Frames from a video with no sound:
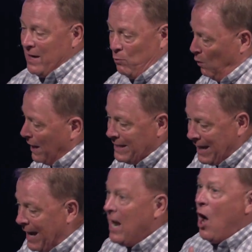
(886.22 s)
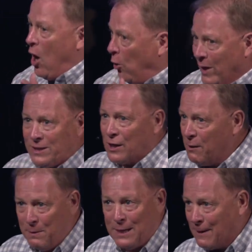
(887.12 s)
And then one day, oh, it's
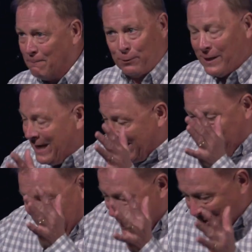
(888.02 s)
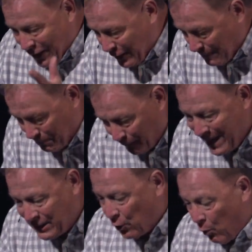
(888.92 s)
going to be completed. He's going to
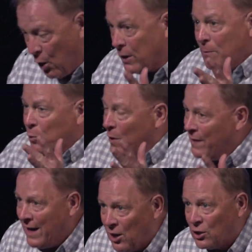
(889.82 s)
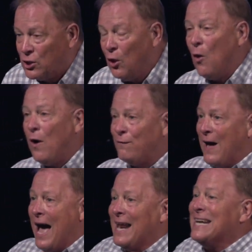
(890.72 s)
complete the work when they are
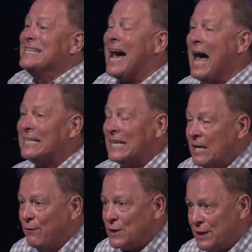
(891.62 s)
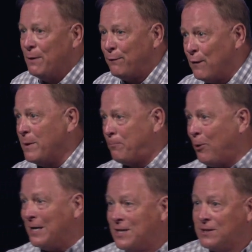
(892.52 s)
glorified and God delivers them from the
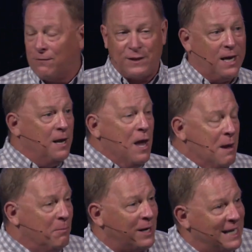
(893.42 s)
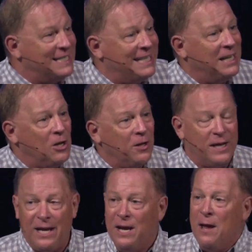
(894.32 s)
presence of sin. But until
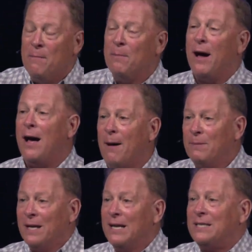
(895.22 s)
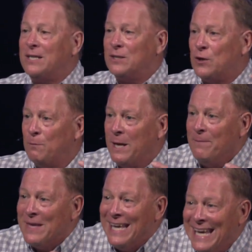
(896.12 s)
then, mom, listen to me.
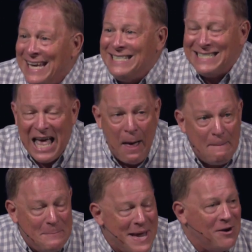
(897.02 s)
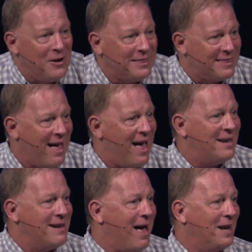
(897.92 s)
It's a
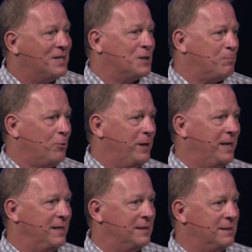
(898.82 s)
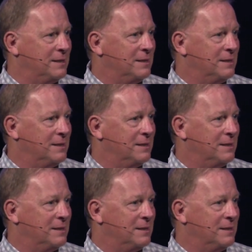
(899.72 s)
marathon, not a sprint.